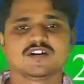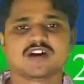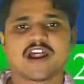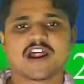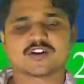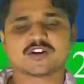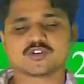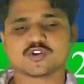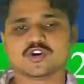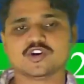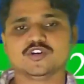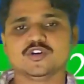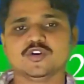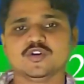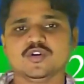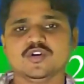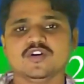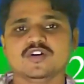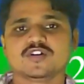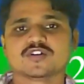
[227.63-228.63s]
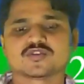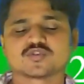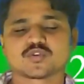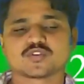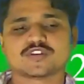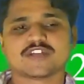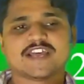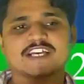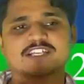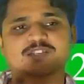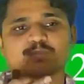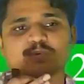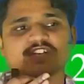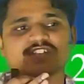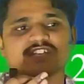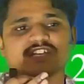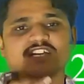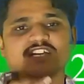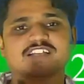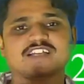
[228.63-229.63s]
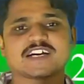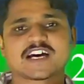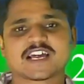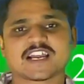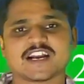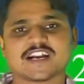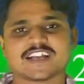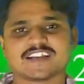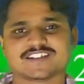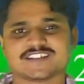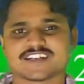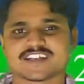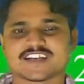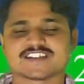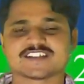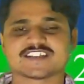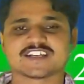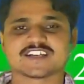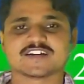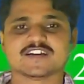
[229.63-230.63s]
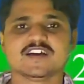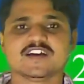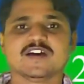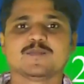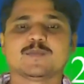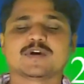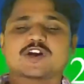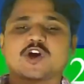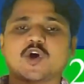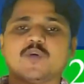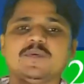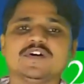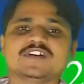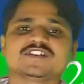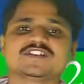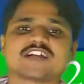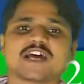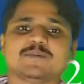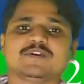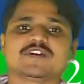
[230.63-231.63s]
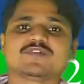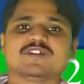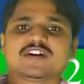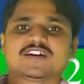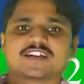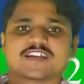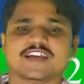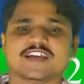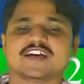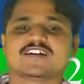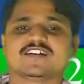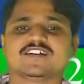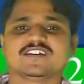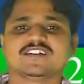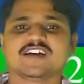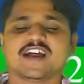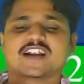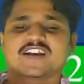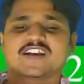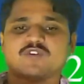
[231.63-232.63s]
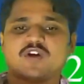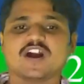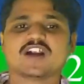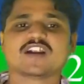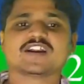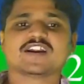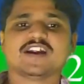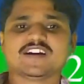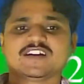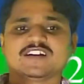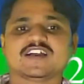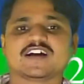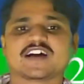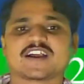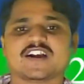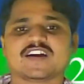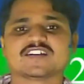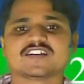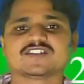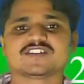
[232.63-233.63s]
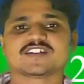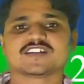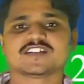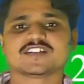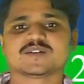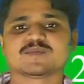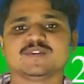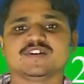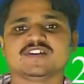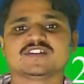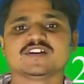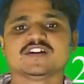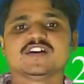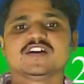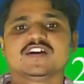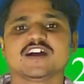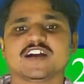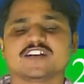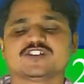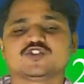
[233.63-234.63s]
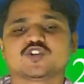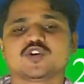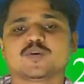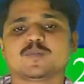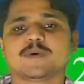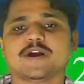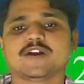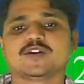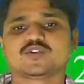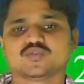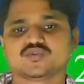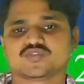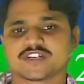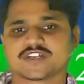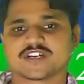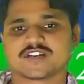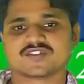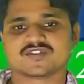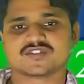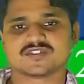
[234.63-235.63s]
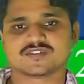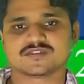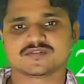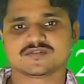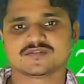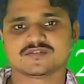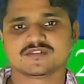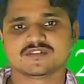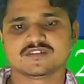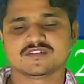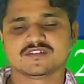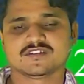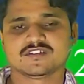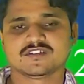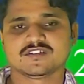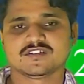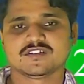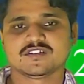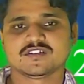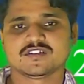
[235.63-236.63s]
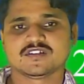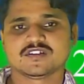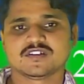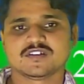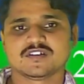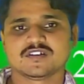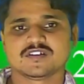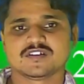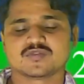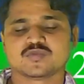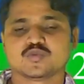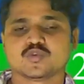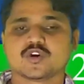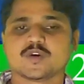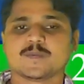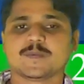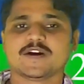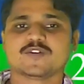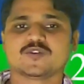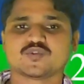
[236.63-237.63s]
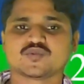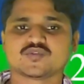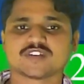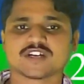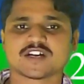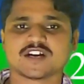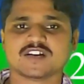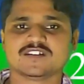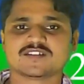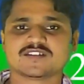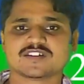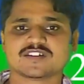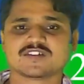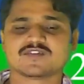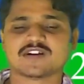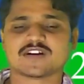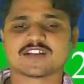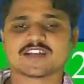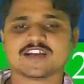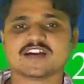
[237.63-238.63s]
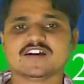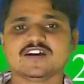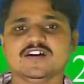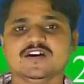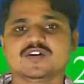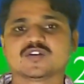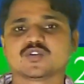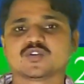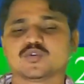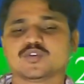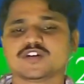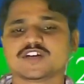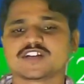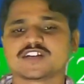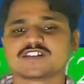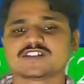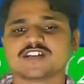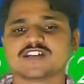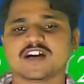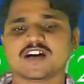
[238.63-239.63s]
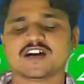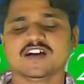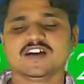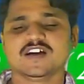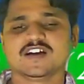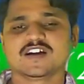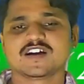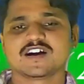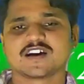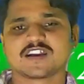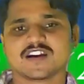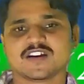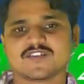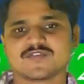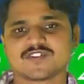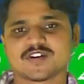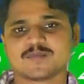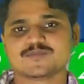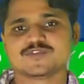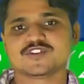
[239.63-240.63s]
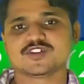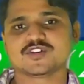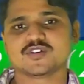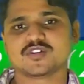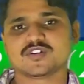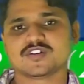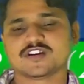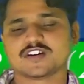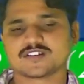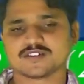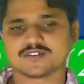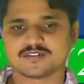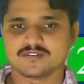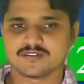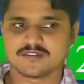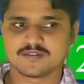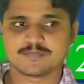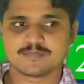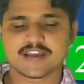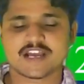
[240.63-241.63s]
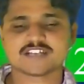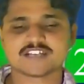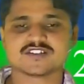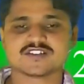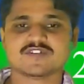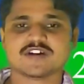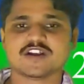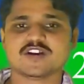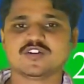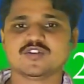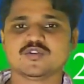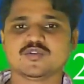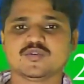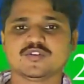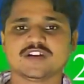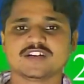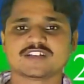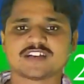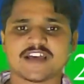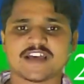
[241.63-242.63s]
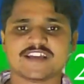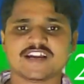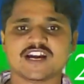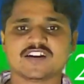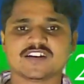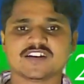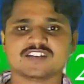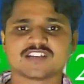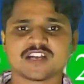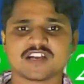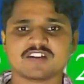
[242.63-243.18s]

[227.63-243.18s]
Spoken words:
I told you, so the exponentially the current is decreasing, but how much time it will take, at what rate the current is decreasing means at 0.2 seconds. So, 0.2 seconds it will take to decrease the current from 0, that maximum value, that is I naught initial